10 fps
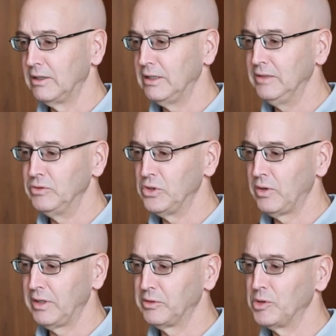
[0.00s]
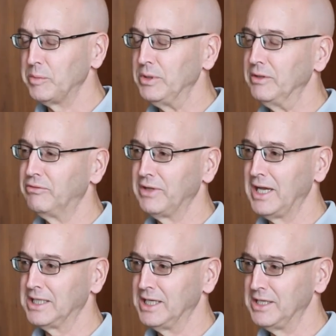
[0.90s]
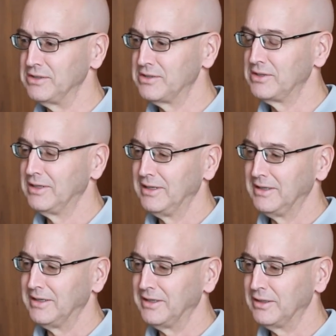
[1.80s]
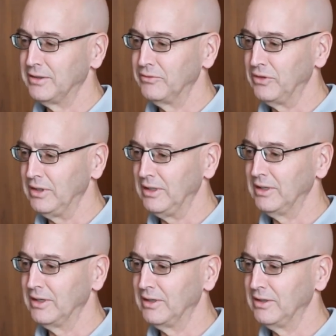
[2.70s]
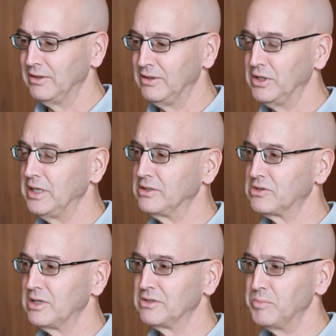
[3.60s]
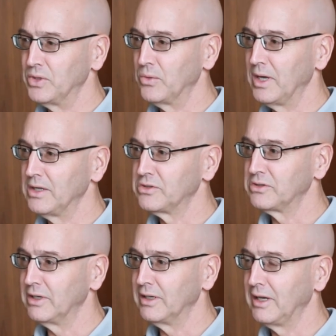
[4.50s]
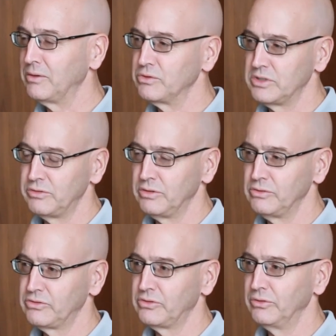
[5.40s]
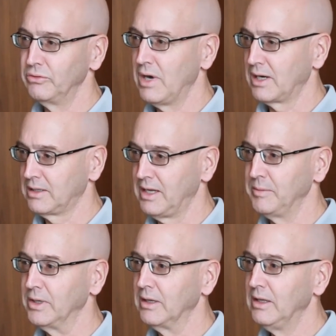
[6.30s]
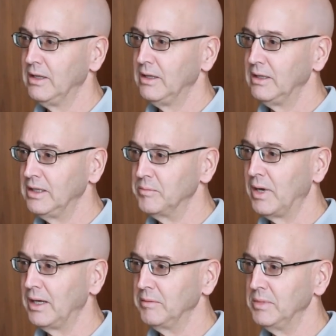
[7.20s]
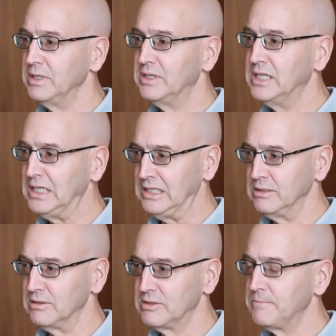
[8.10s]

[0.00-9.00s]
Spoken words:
Even though I grew up in the flatlands of the United States Midwest, I was introduced to rock climbing in my mid-teens.